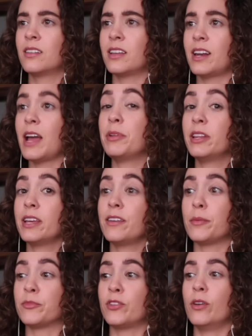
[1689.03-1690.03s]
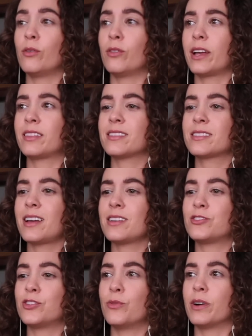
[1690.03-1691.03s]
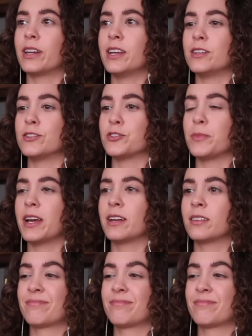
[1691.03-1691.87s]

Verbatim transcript: I believe him too. Like, this guy's too unhinged, man.